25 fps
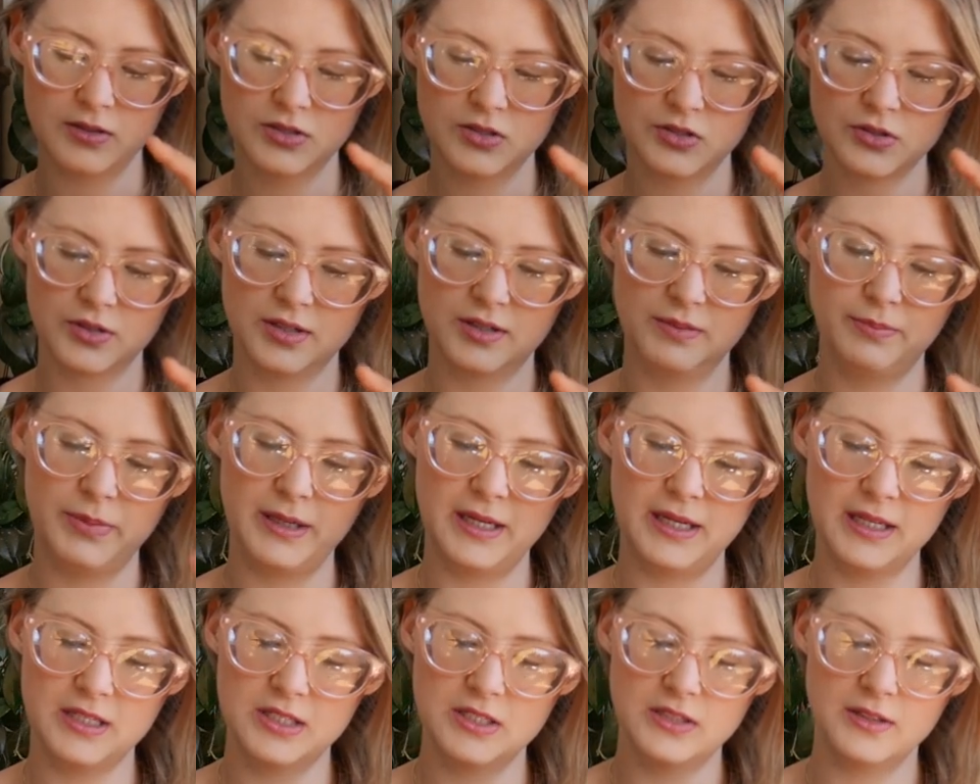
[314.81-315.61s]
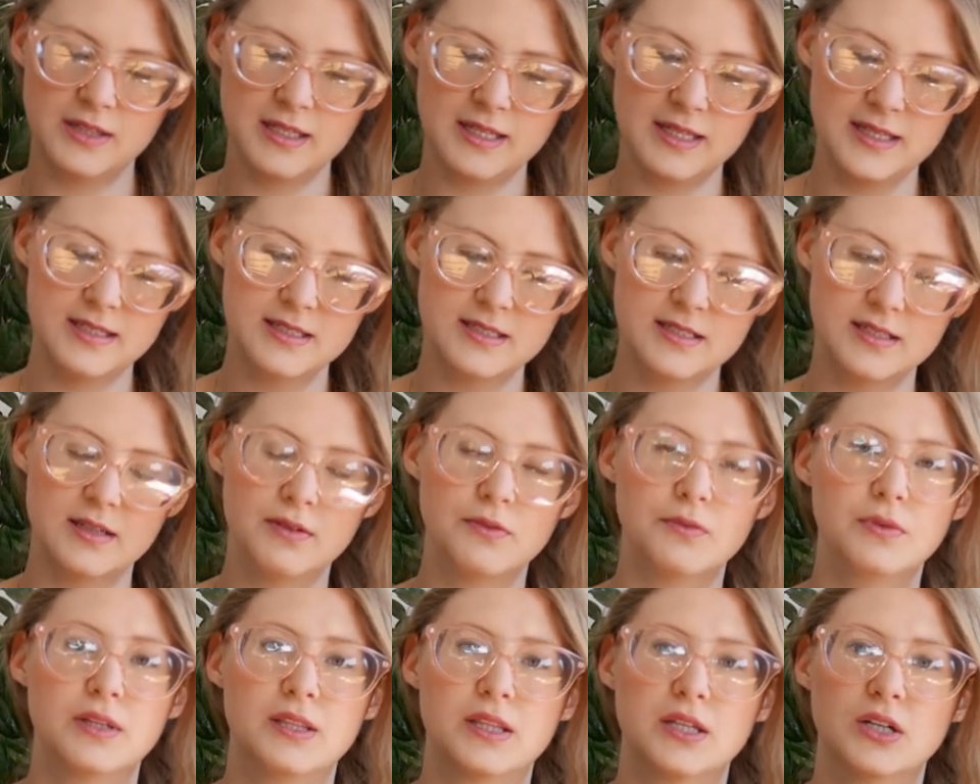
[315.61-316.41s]
sort of pink to this
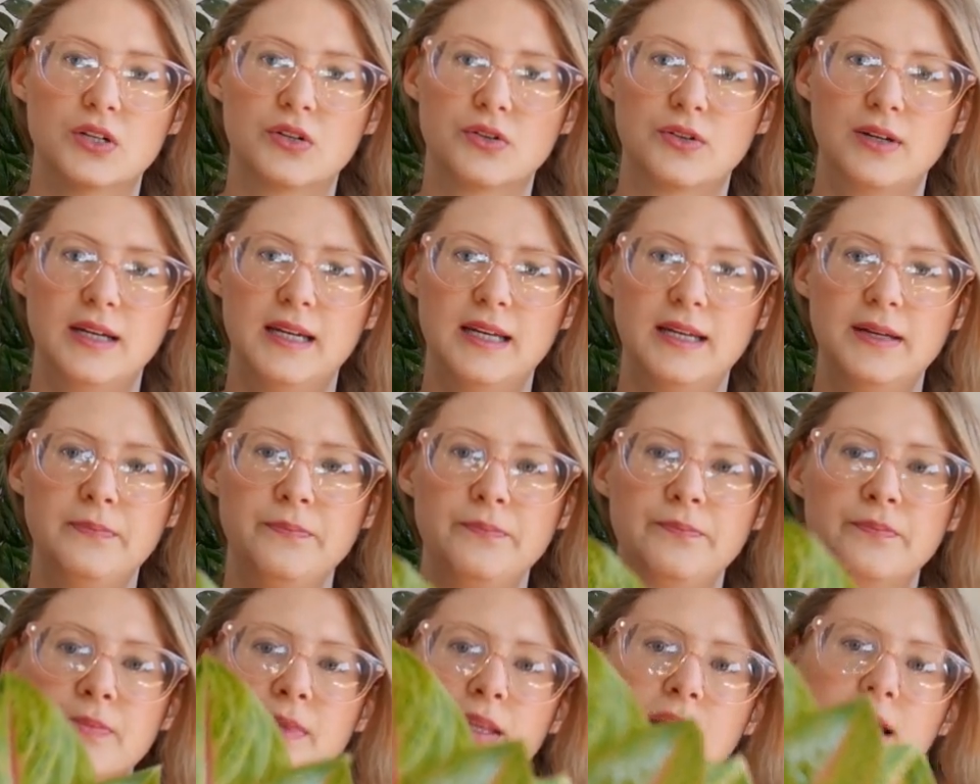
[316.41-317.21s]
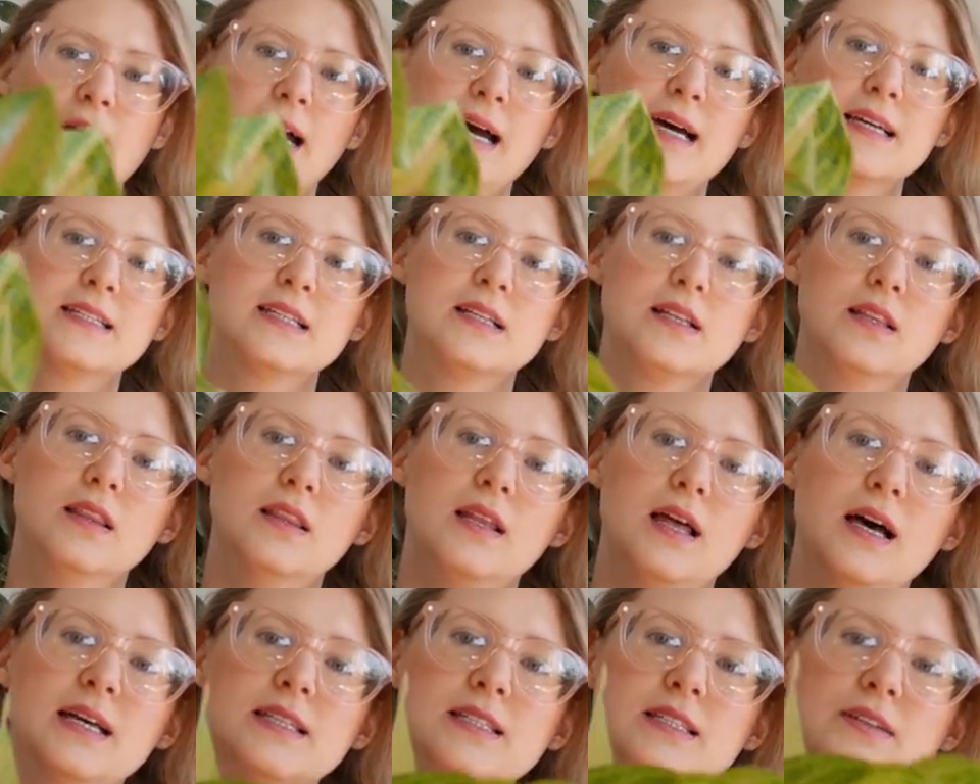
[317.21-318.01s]
with the green. It has
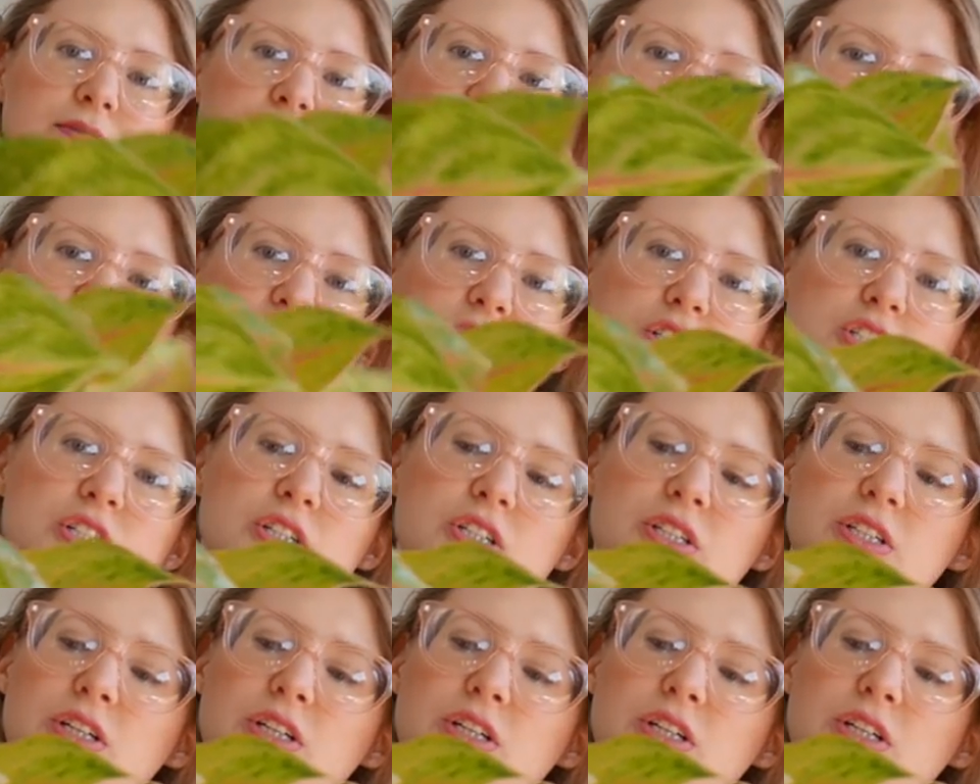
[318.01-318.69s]
lots of texture